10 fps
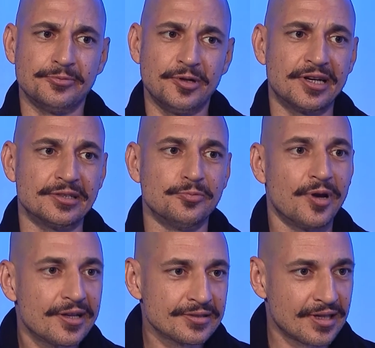where and
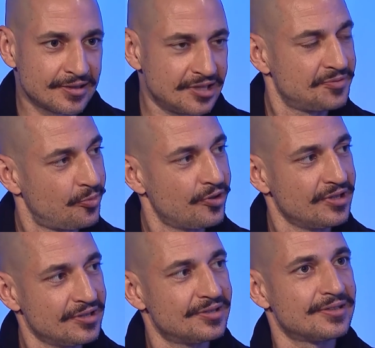when at this
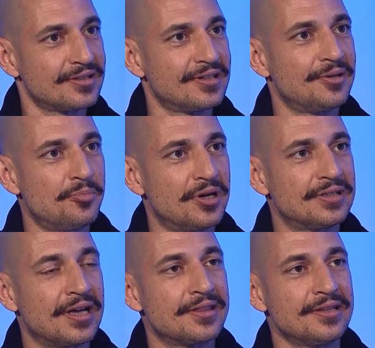point,
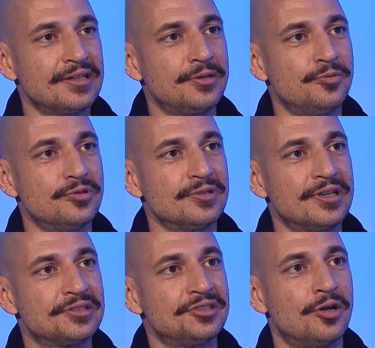but I think it will
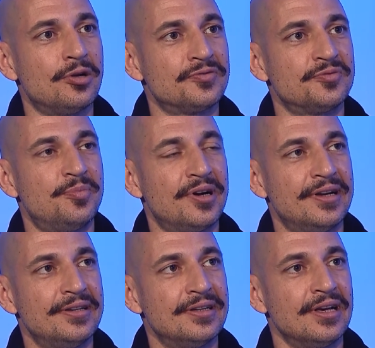get solved
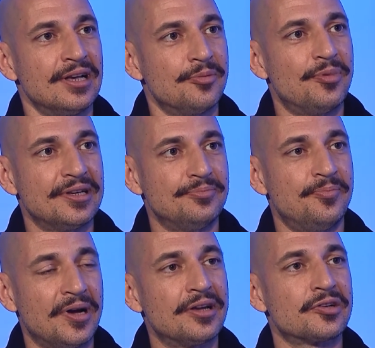by
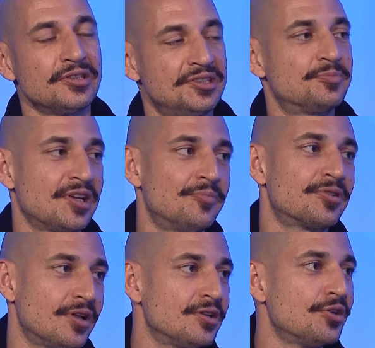early
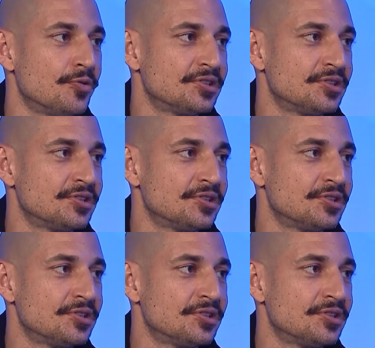September. I'll know